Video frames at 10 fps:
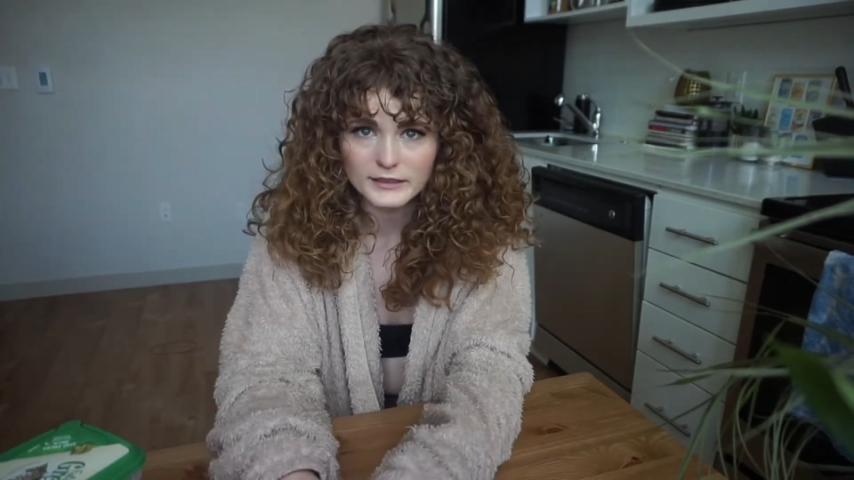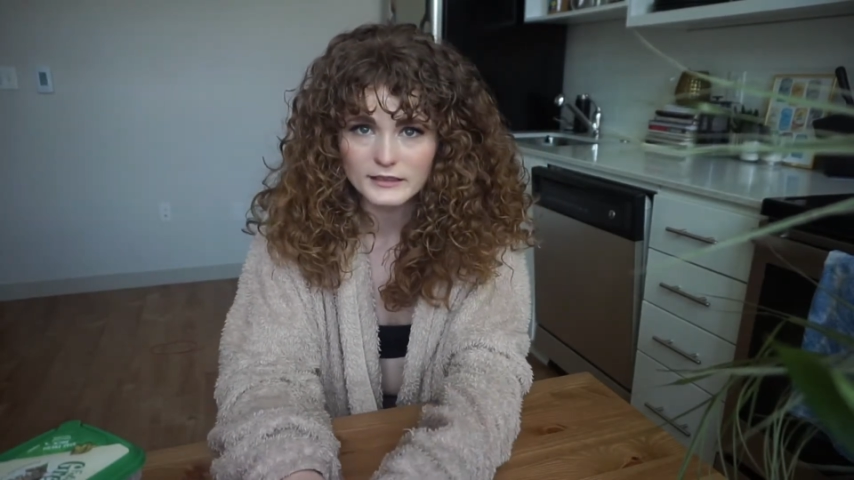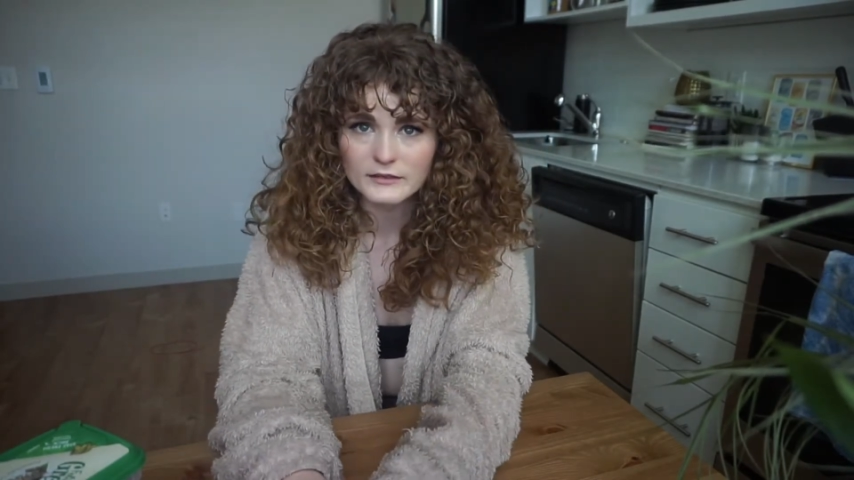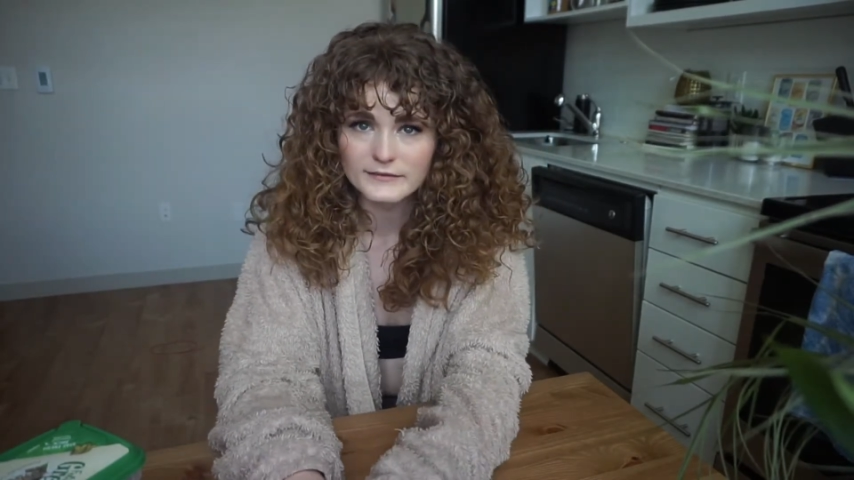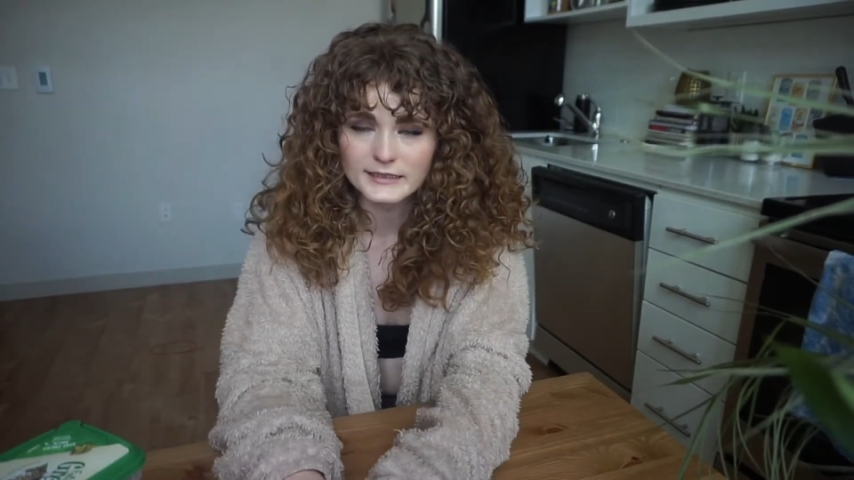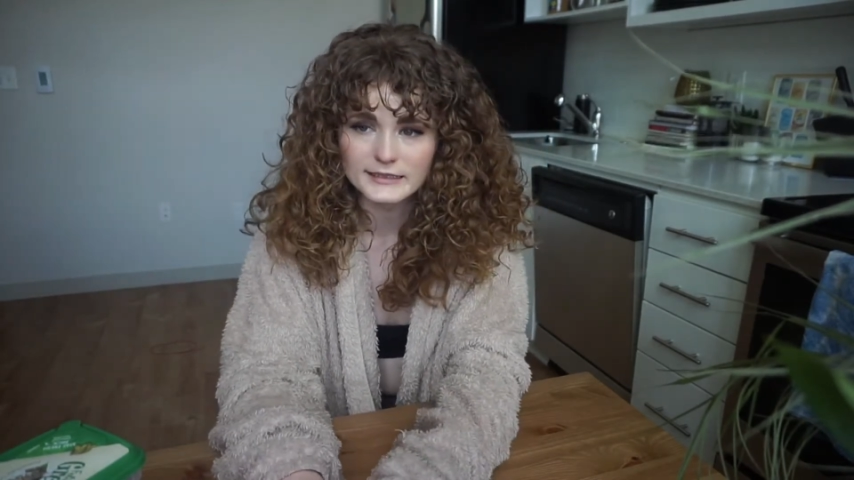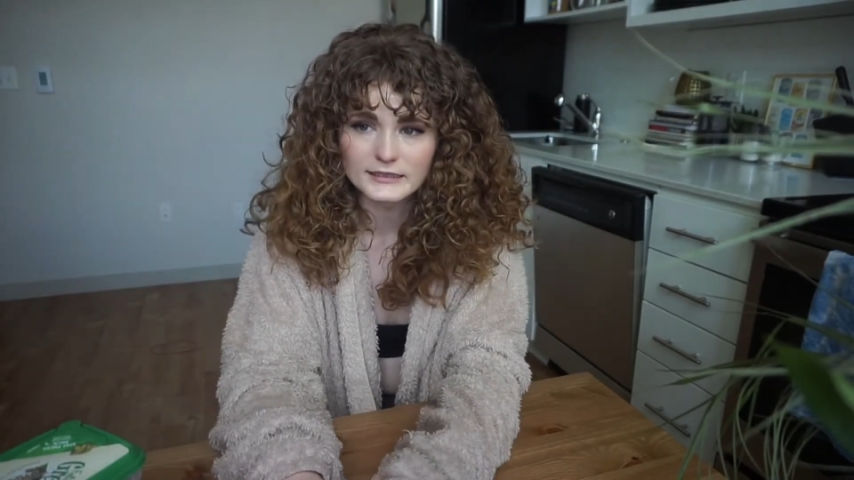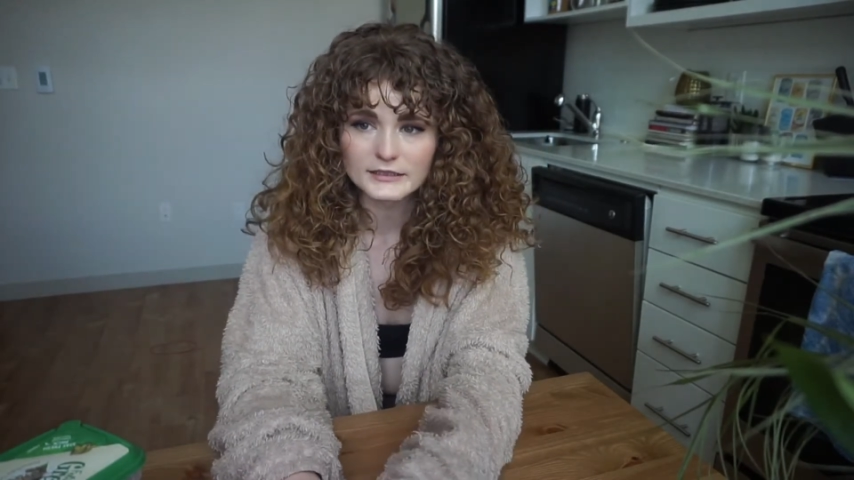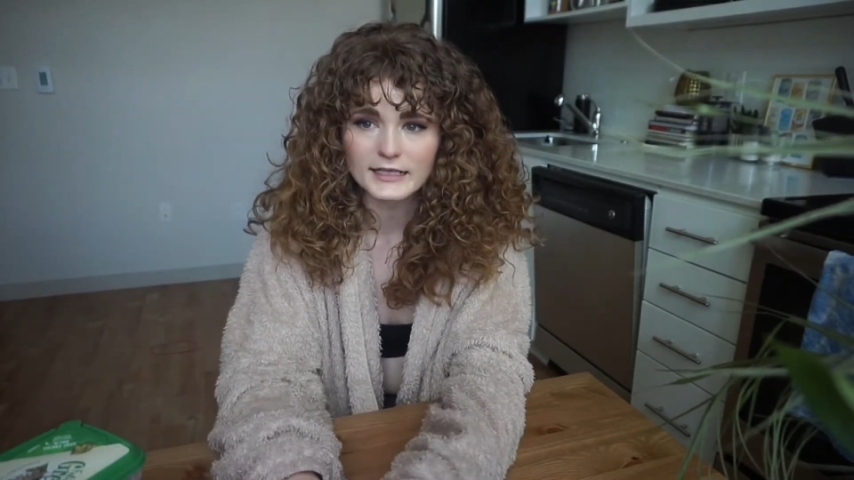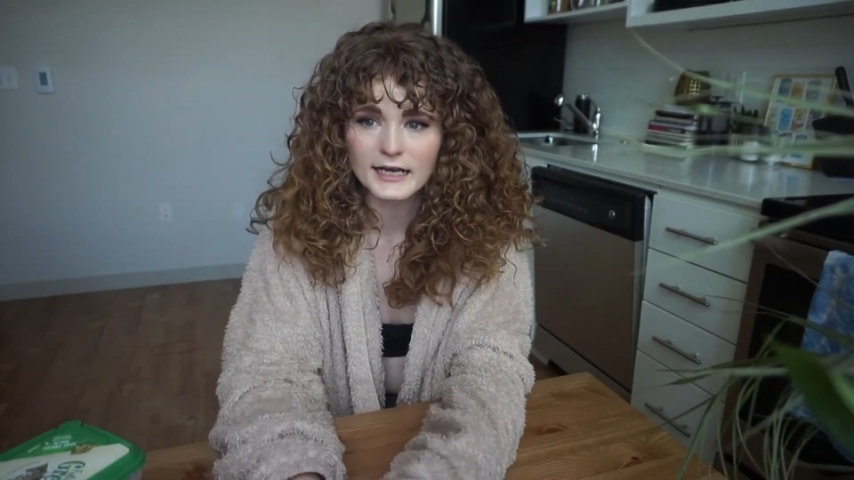than a
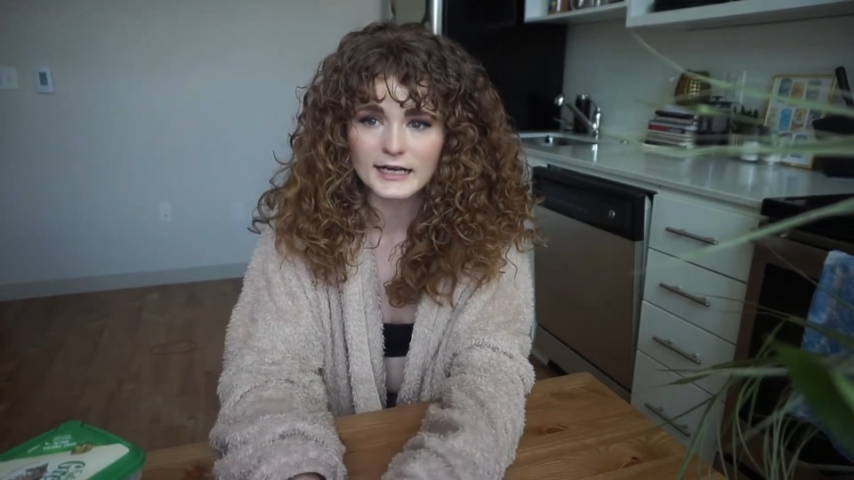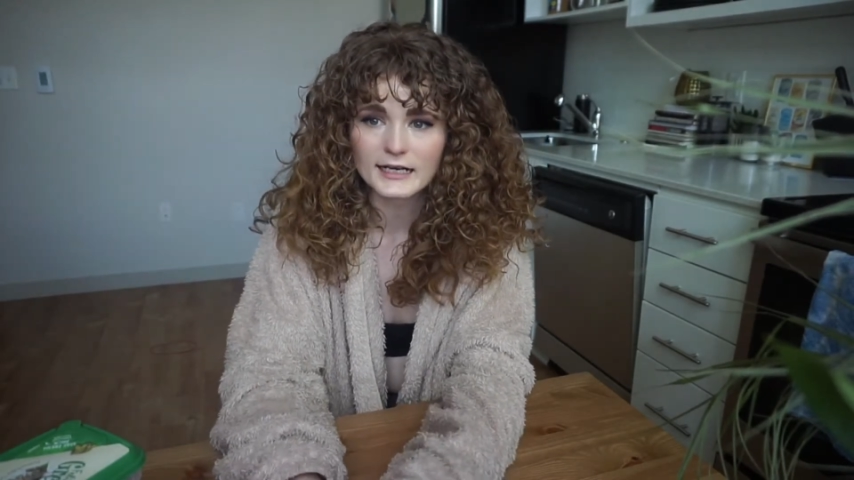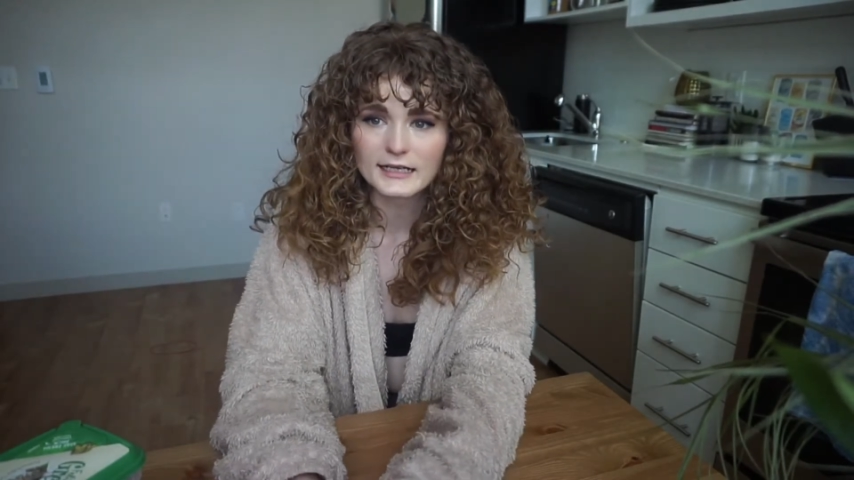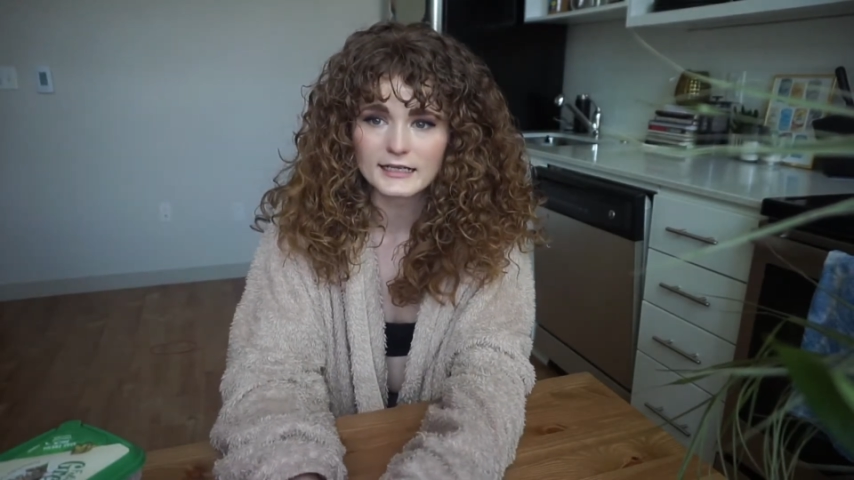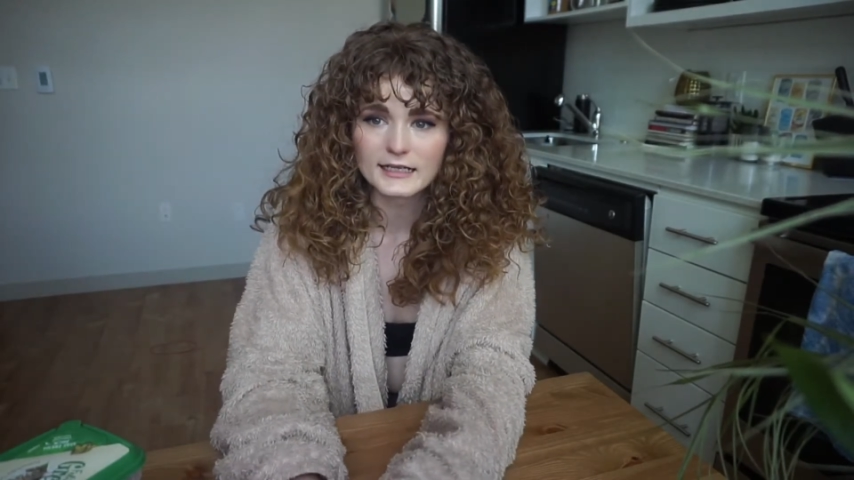regular cat.